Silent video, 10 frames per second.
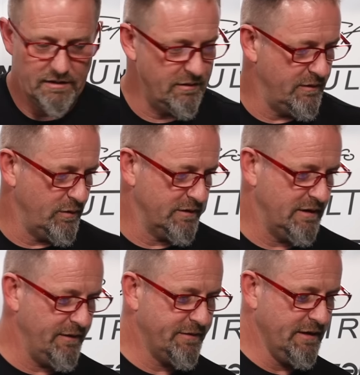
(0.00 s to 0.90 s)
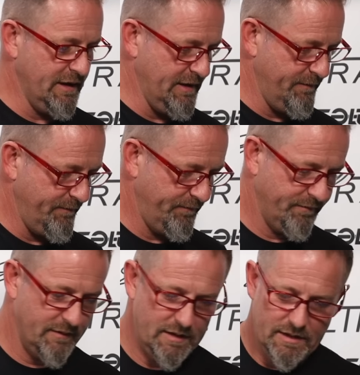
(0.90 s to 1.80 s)
rid of what's left in there,
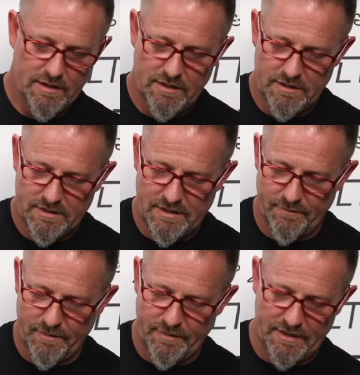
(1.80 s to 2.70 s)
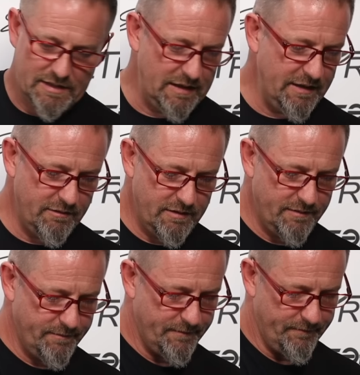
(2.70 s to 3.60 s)
dump a bit of cleaner in.